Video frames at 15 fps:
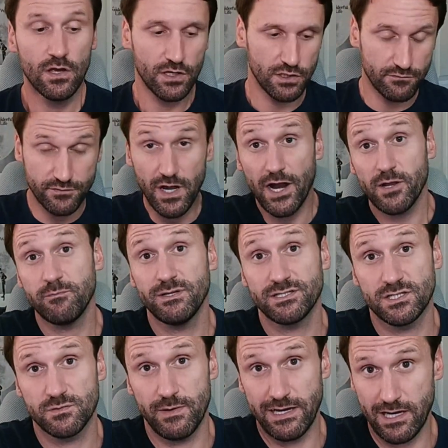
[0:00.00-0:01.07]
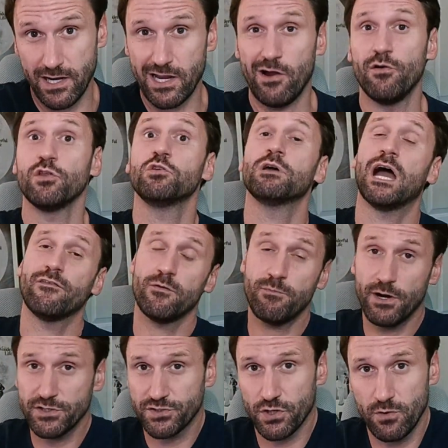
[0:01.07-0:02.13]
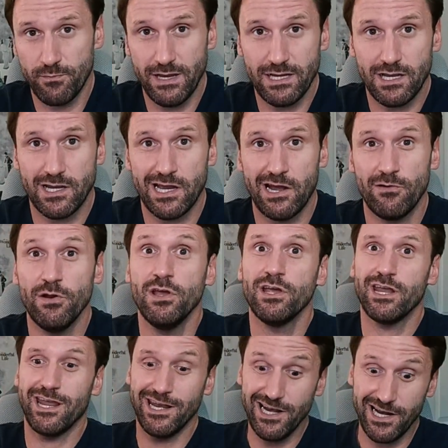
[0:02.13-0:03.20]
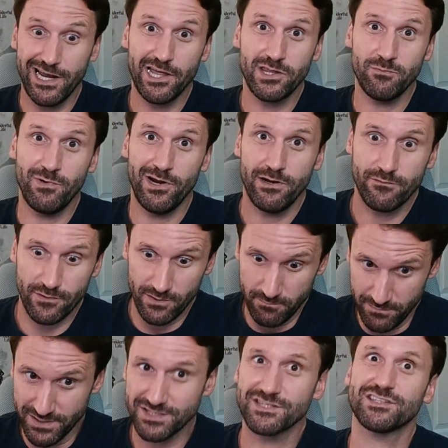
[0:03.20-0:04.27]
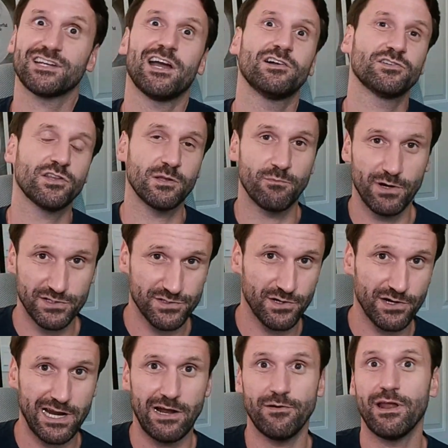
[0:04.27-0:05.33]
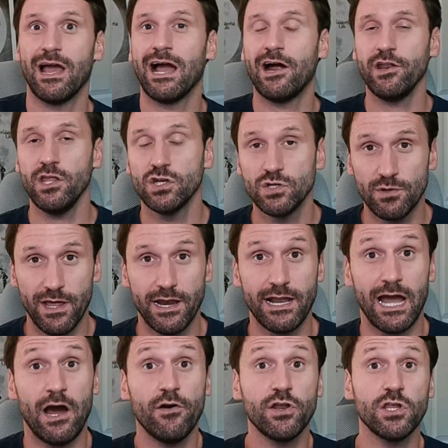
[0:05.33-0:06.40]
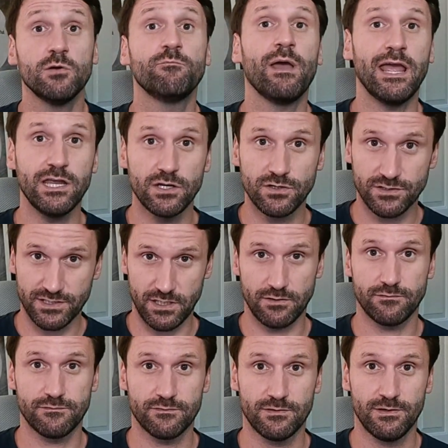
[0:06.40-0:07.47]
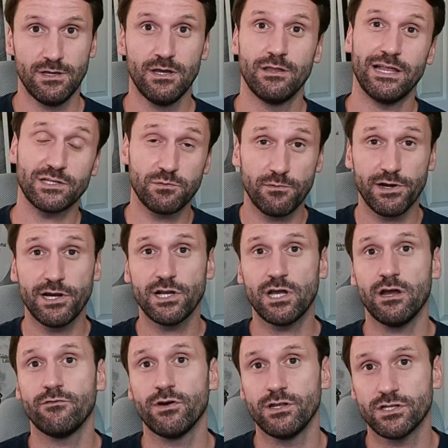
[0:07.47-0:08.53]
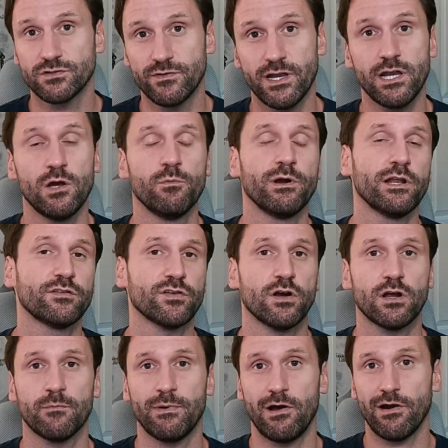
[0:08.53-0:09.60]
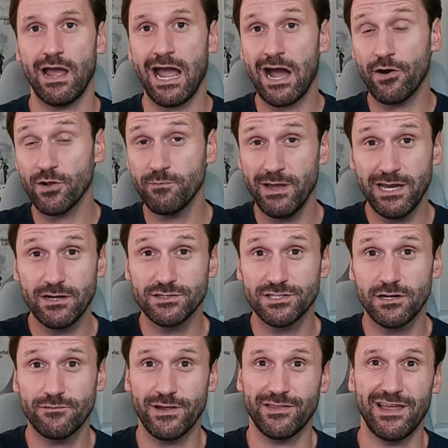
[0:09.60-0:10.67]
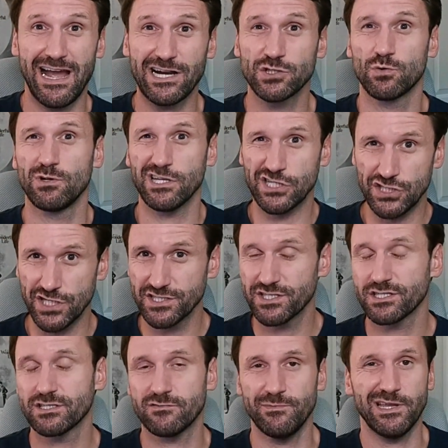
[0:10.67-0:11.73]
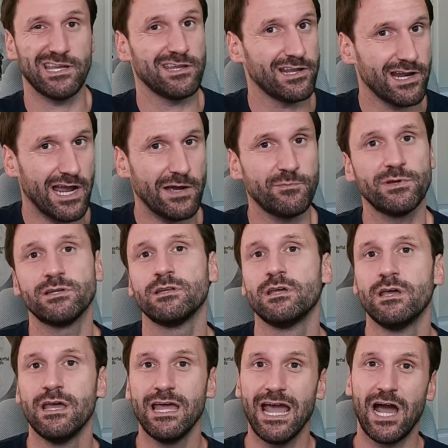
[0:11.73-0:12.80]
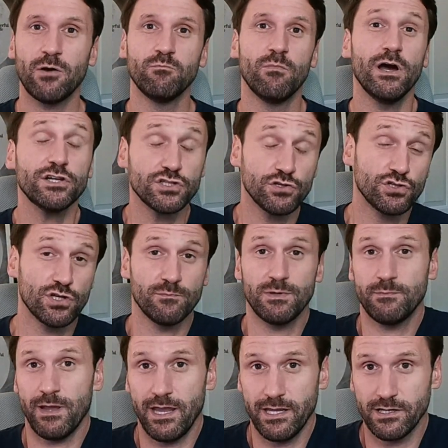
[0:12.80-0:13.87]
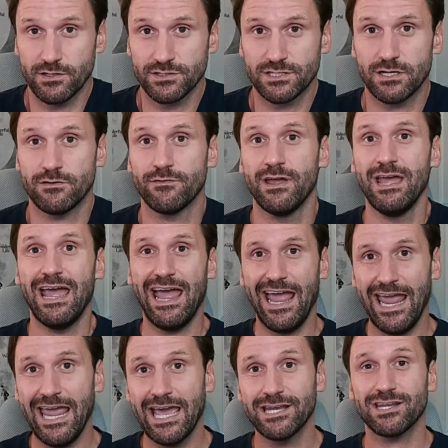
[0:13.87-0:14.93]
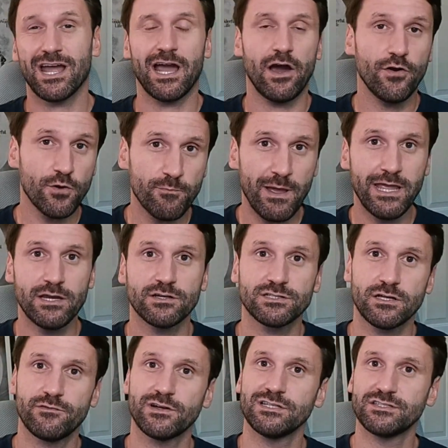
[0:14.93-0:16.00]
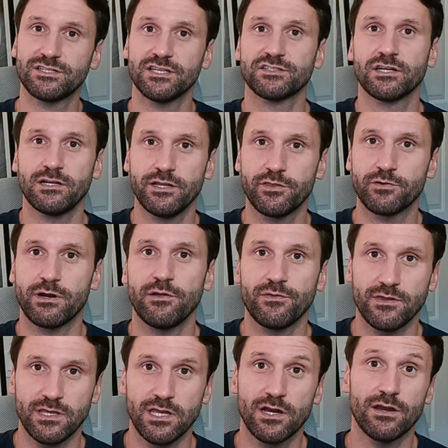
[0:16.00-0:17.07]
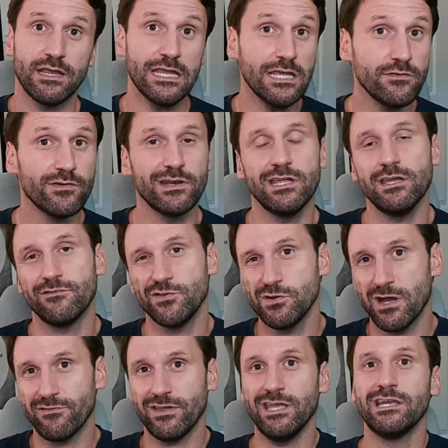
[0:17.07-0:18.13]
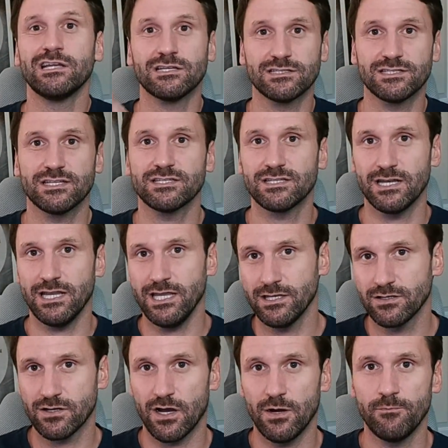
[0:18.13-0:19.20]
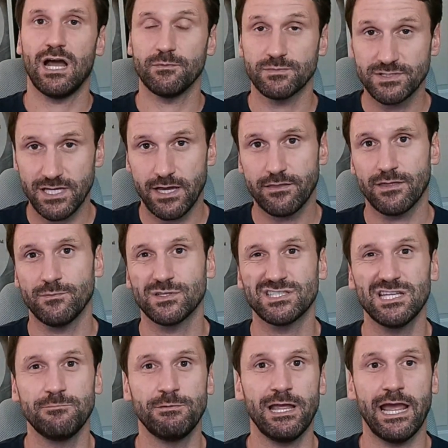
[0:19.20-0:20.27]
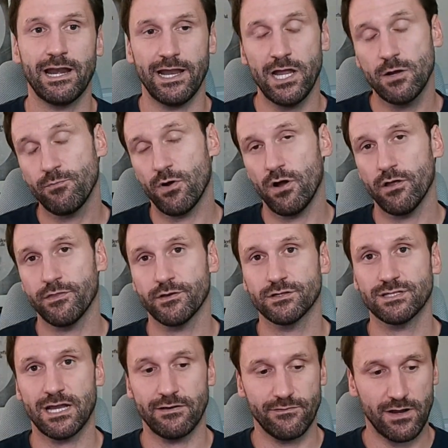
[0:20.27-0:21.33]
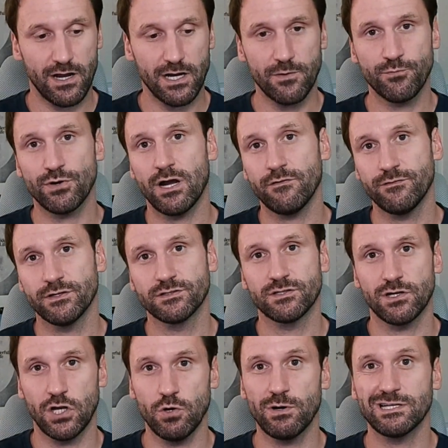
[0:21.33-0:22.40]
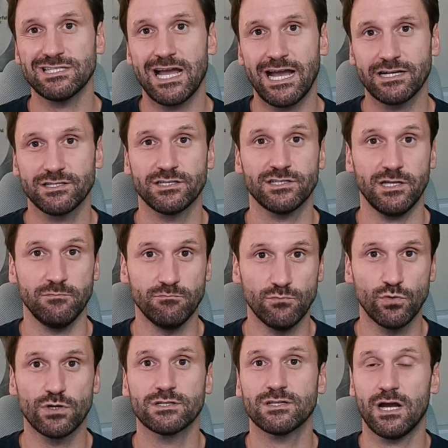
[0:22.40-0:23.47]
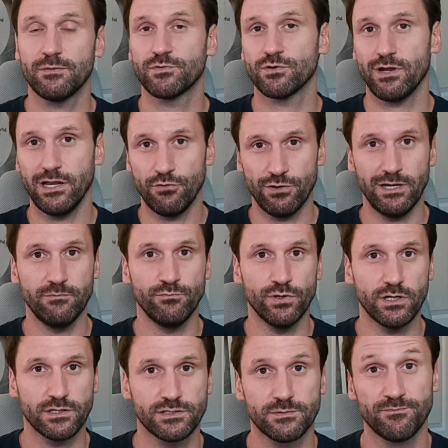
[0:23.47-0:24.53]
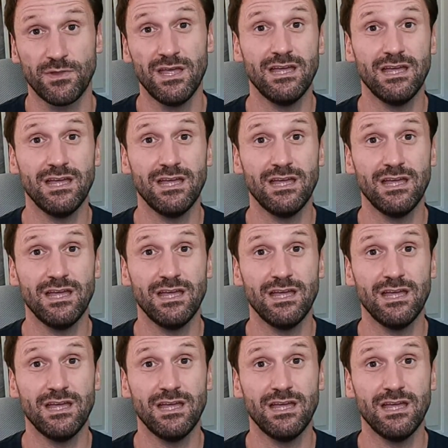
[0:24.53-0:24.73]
you've got a business bank account, you have a personal bank account, you need to get the money from the business account to the personal account. How do you do that? How do you pay yourself? That's what we're going to cover in this video. We're going to talk about how to pay yourself, like the actual logistics of making it happen, how much you should be paying yourself, and how to pay yourself consistently throughout the year, even if you have inconsistent income. I'm Seth, I'm a CPA, and I help authors have higher profits, lower taxes, and more time to write great books.